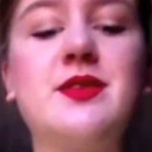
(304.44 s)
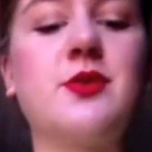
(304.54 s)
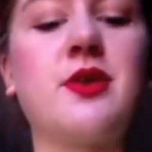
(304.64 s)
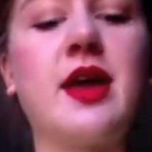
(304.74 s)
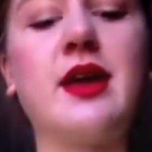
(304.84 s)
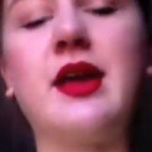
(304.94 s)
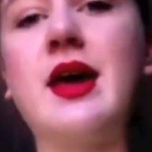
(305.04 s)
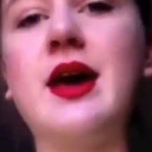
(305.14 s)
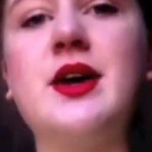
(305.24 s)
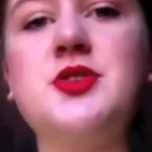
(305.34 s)
it or like
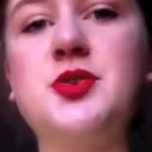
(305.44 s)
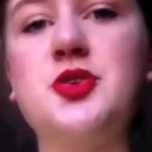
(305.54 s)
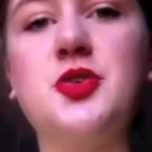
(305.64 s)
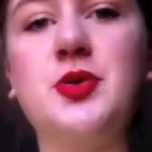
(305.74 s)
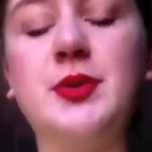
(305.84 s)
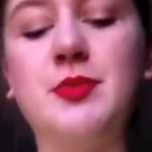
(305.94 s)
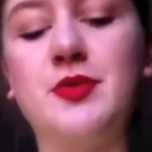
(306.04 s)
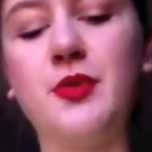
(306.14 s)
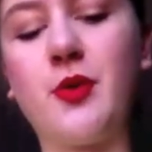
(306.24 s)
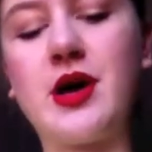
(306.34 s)
show you it
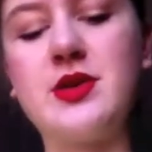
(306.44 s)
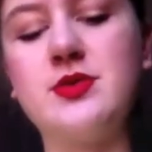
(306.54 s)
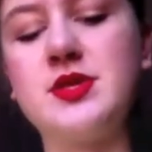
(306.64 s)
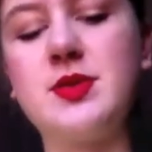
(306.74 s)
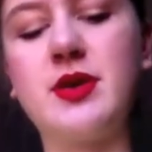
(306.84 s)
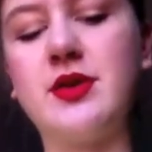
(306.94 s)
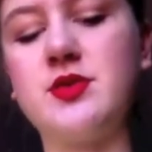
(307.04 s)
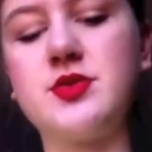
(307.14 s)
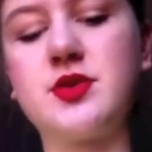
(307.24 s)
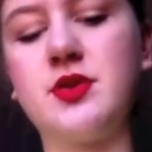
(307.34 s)
before I used it, but I
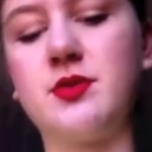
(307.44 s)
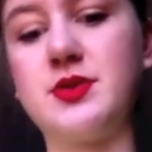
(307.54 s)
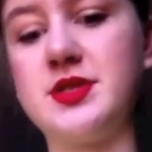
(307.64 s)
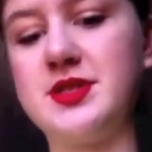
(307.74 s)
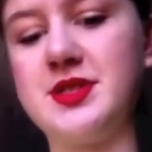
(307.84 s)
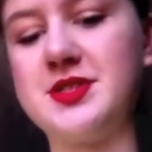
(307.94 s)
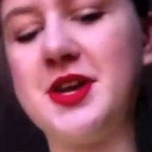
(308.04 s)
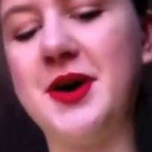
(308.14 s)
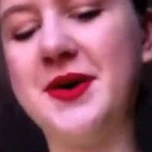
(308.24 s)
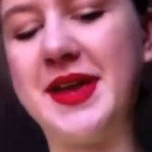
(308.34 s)
just couldn't resist it.
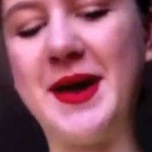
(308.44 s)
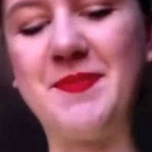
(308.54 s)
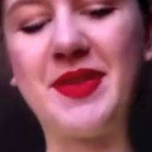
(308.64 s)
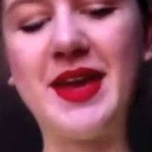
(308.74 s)
So yeah.